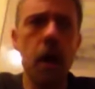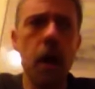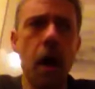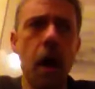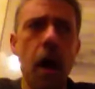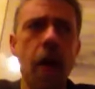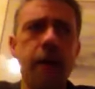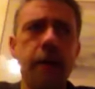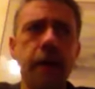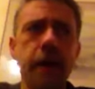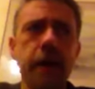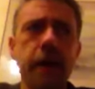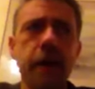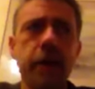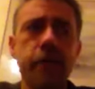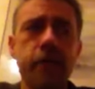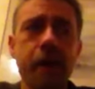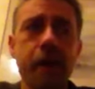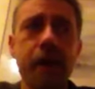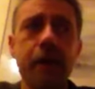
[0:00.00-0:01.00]
And the
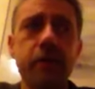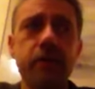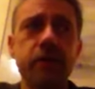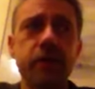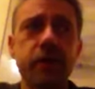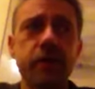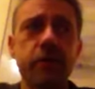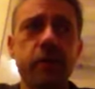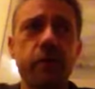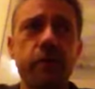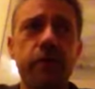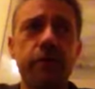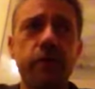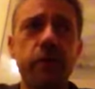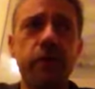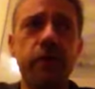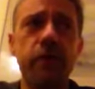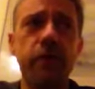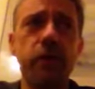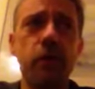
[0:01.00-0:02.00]
grounds that are often
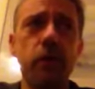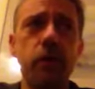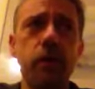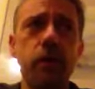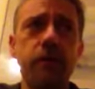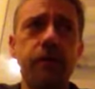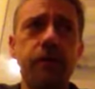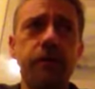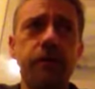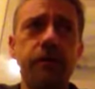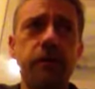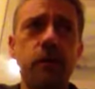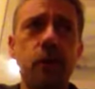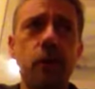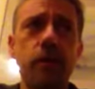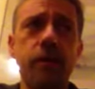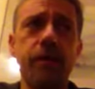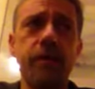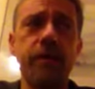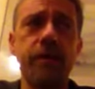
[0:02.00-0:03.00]
put forward
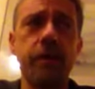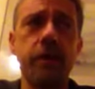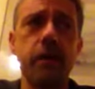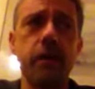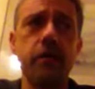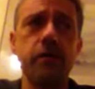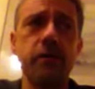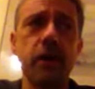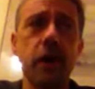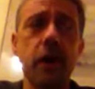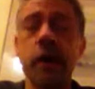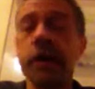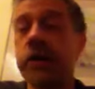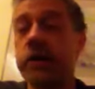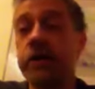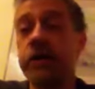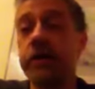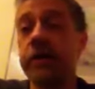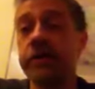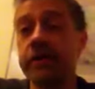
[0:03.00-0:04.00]
for those are
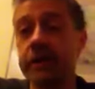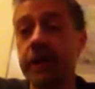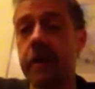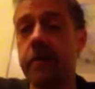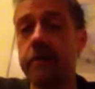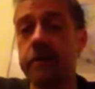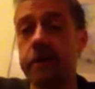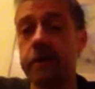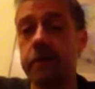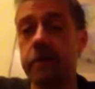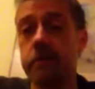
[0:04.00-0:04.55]
utilitarian.